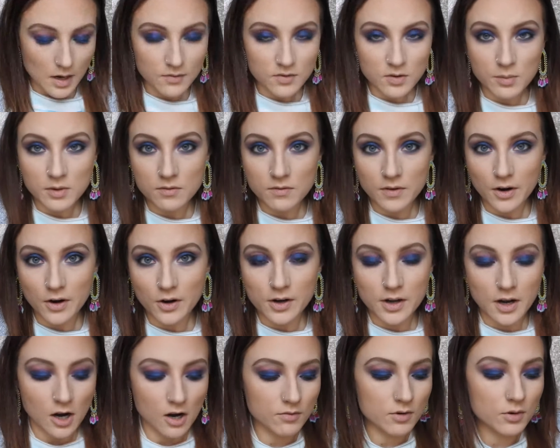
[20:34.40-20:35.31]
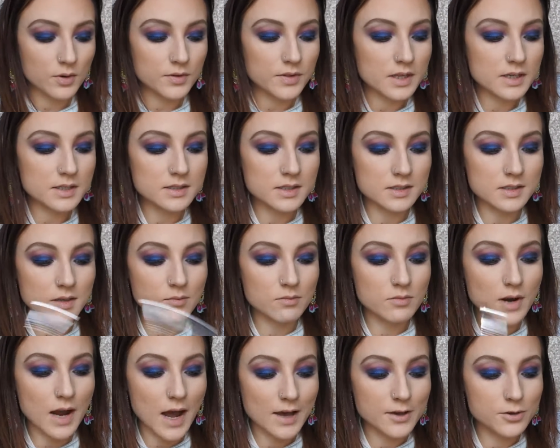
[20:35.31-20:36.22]
have to be very careful with this since
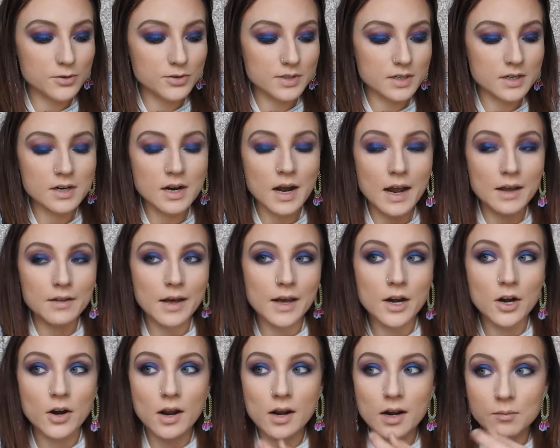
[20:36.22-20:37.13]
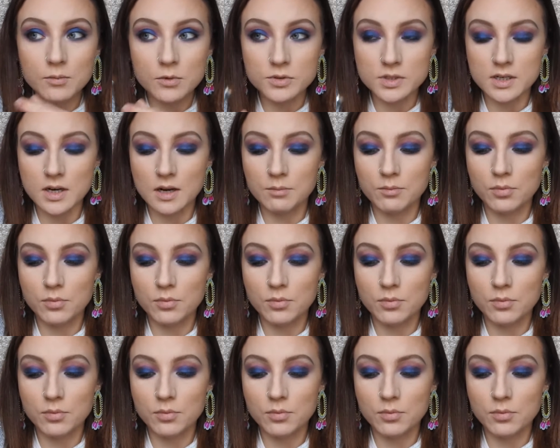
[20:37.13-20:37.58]
I'm not using an eyeliner and I'm using a